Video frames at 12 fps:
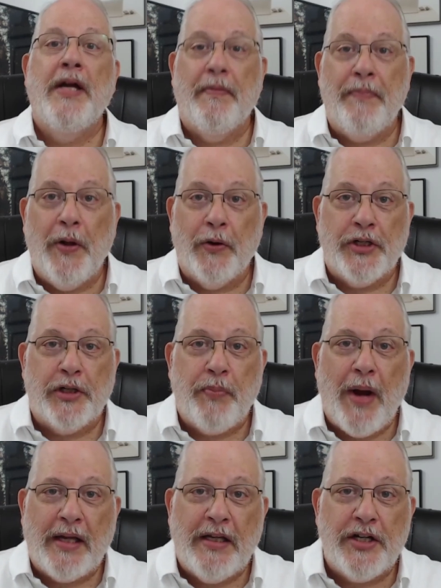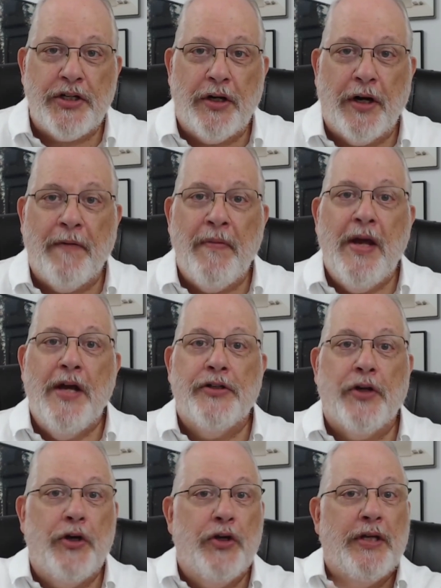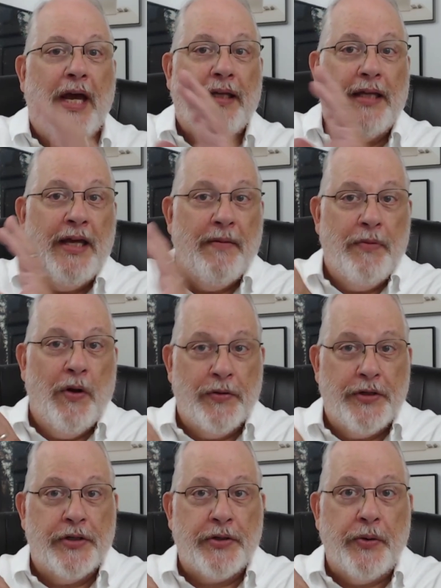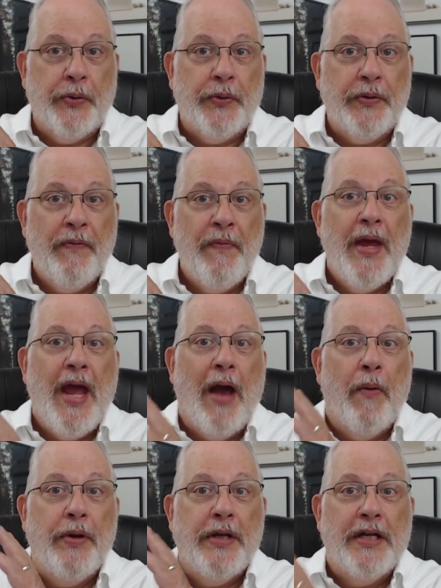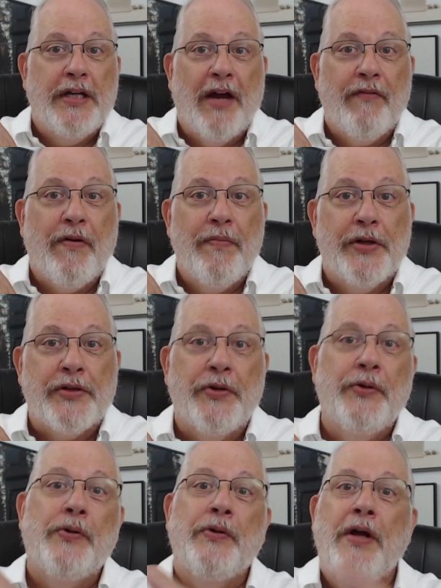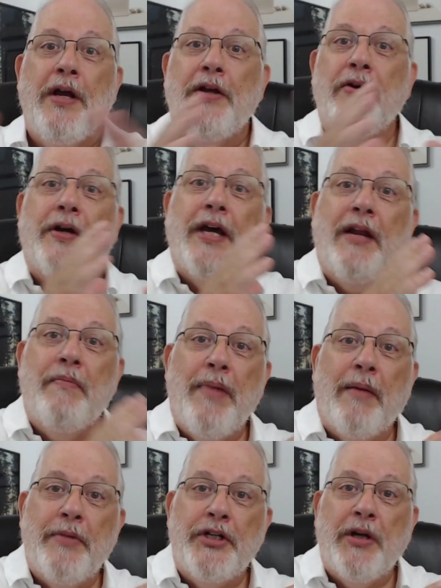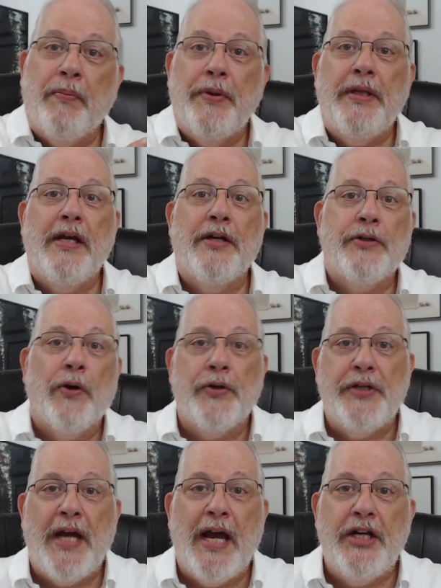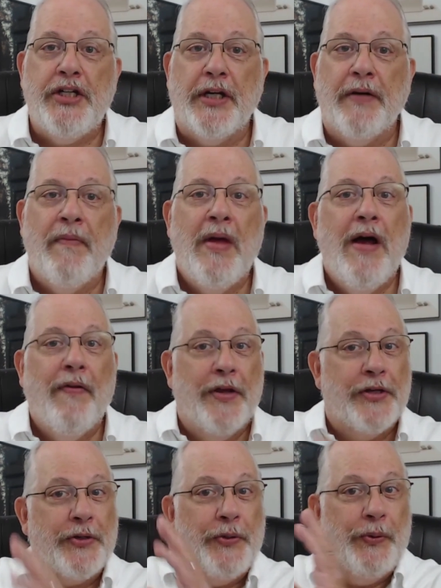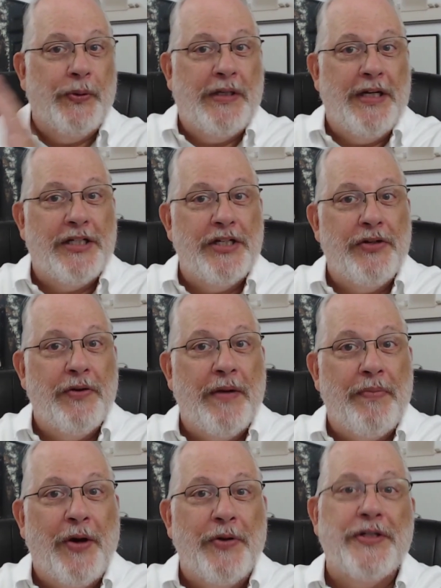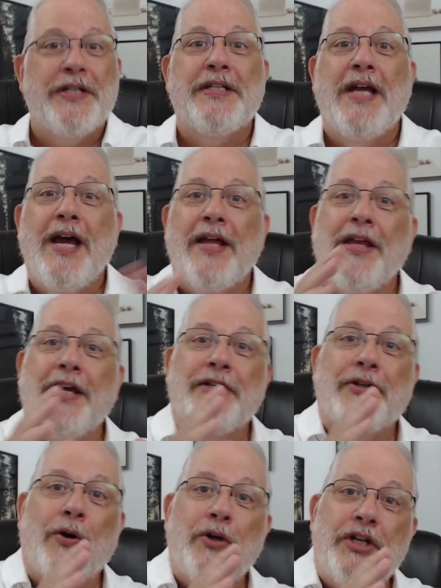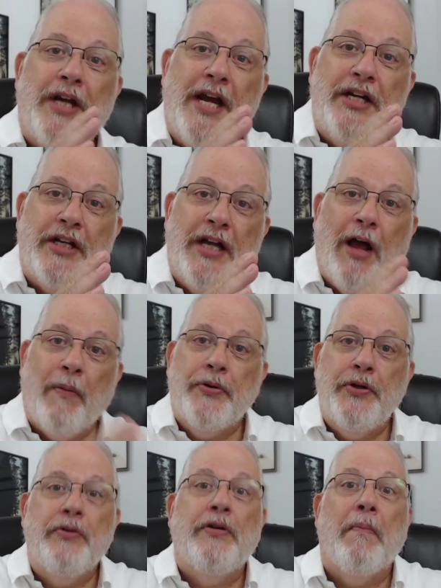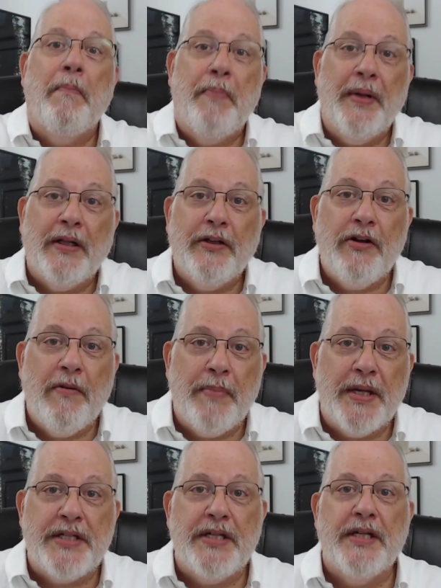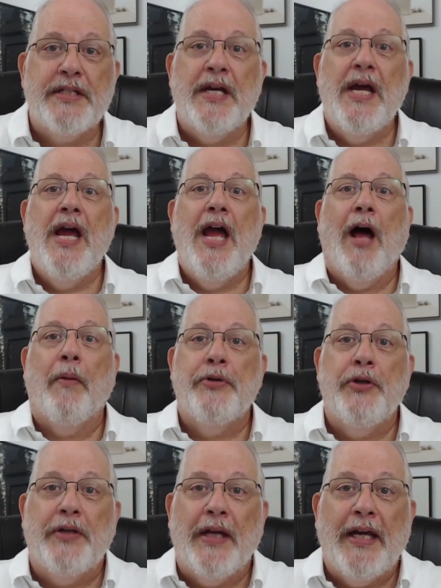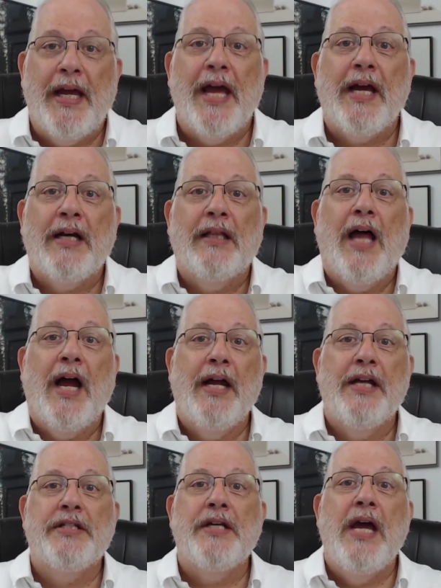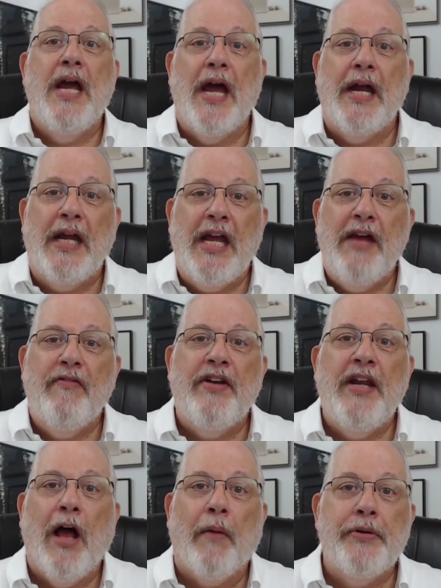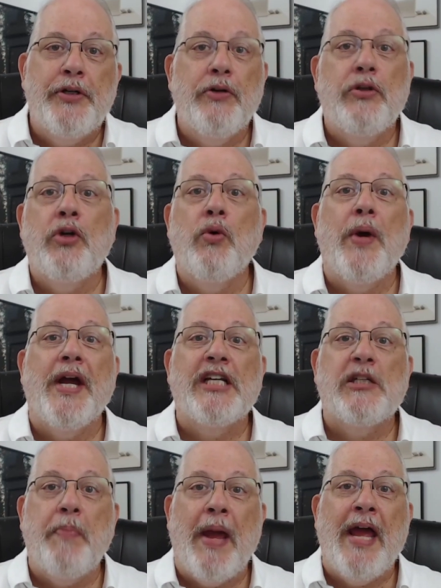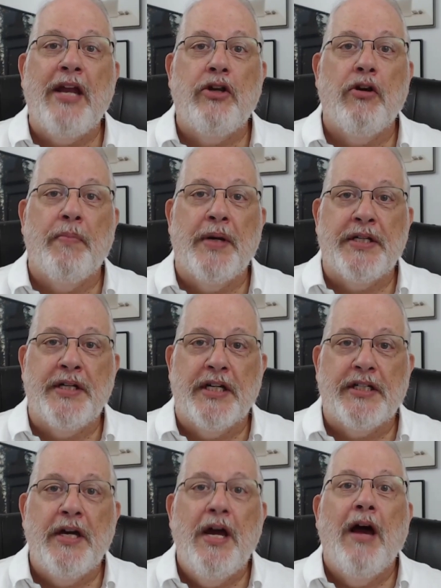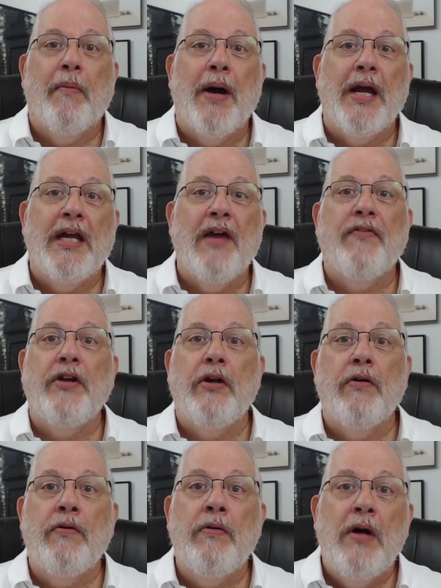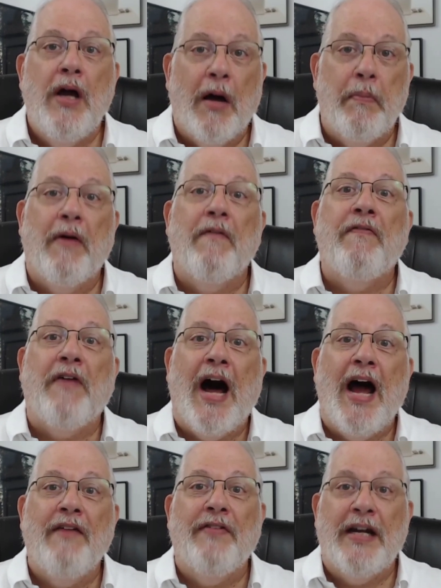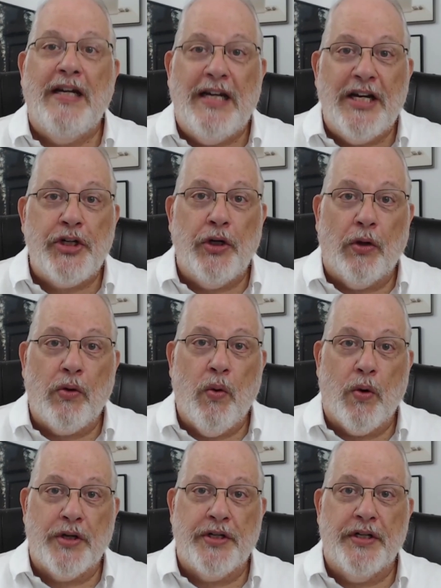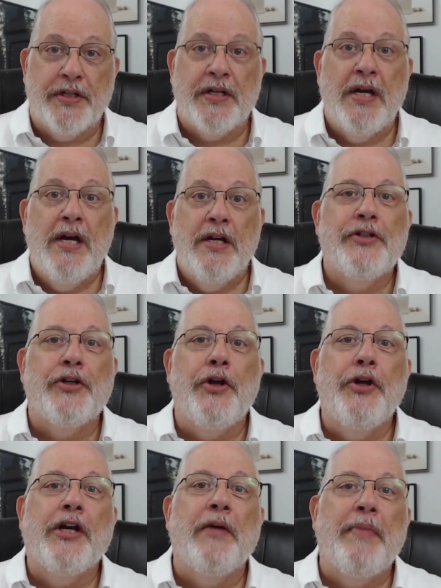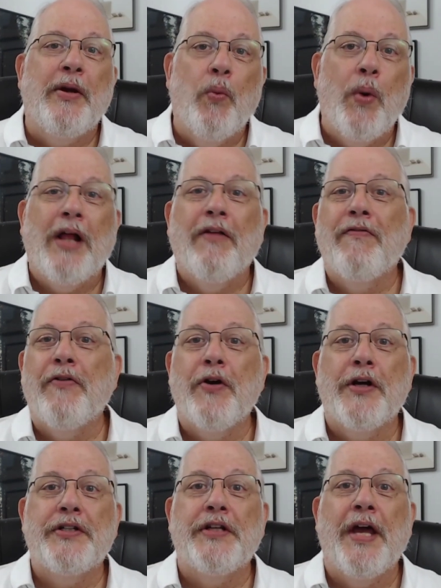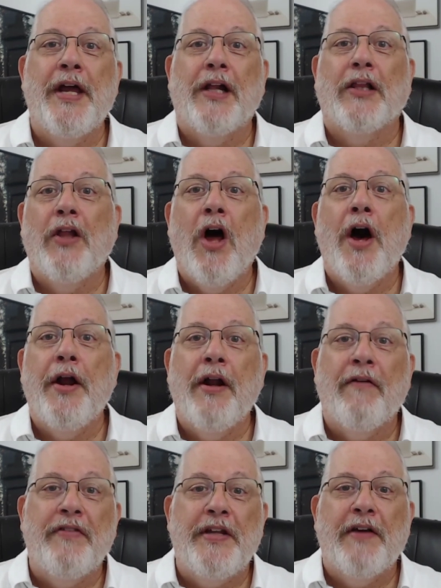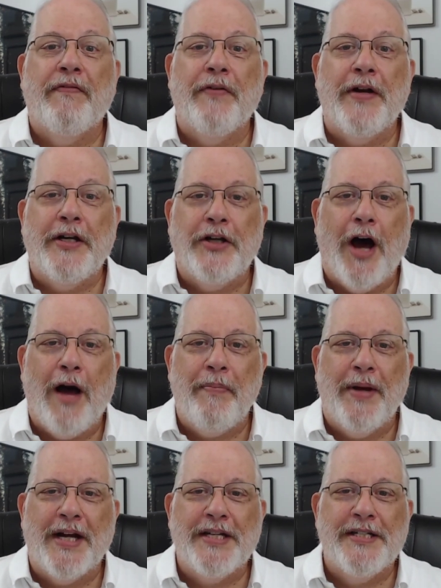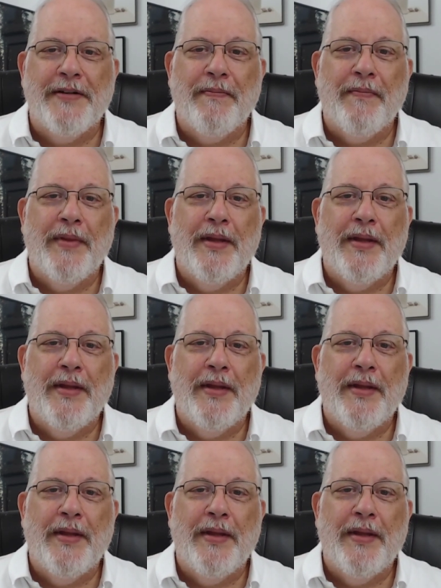a hypnosis practitioner. So you take the hypnosis school, and when you're done from the school, you get a membership with the association. The school teaches you hypnosis. The association helps you to build your business, helps you to get clients, and even helps you to expand your business by giving you about 5 additional courses so you can be well-versed in a lot of different topics.